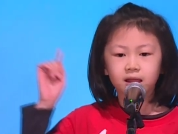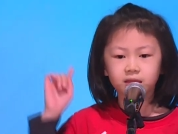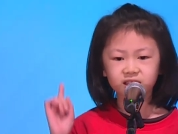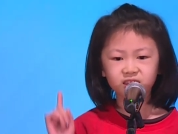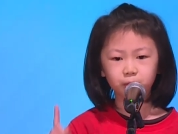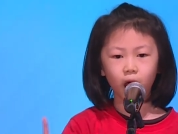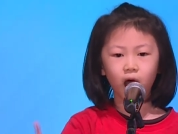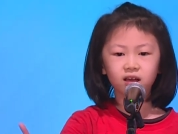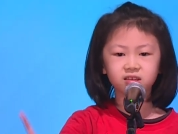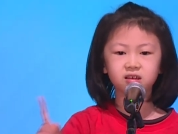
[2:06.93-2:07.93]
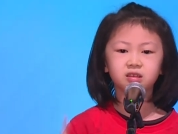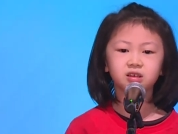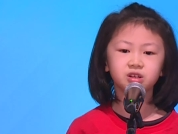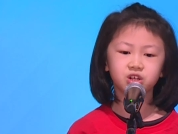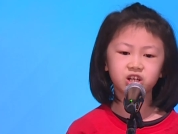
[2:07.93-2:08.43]
This will also
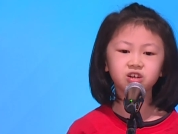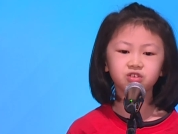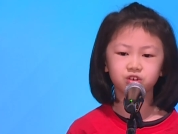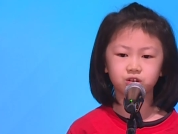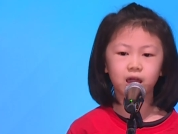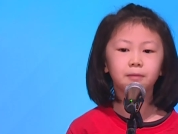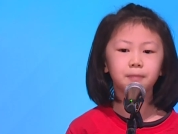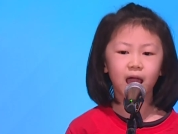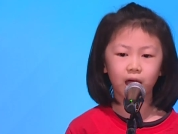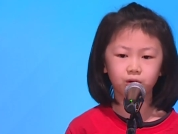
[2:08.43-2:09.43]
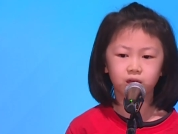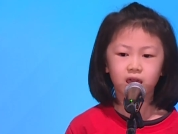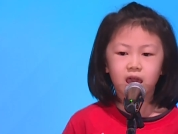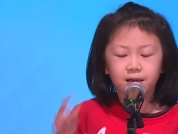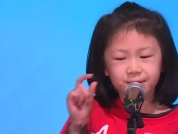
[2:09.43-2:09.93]
teach children to help out
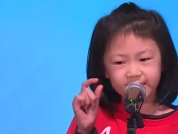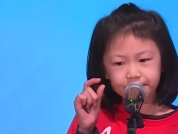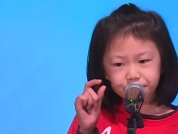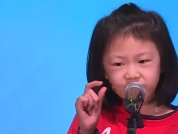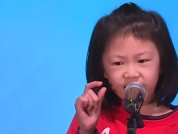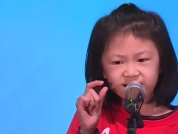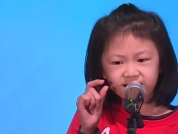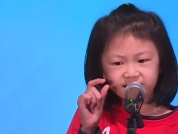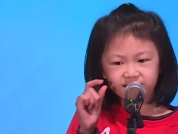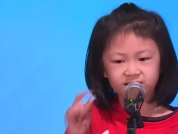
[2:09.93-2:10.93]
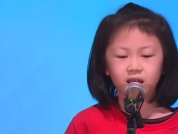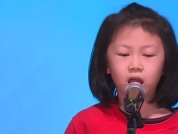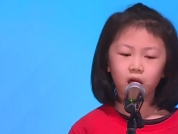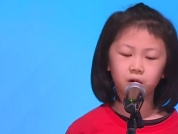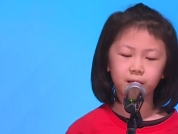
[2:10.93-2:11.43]
with simple tasks
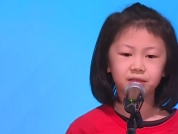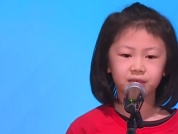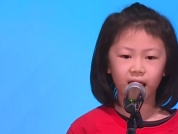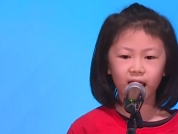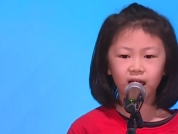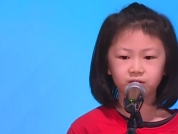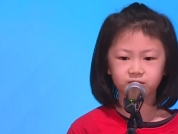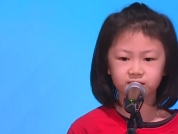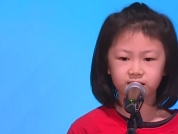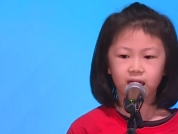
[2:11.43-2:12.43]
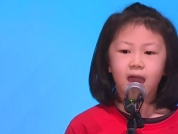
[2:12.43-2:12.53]
around the house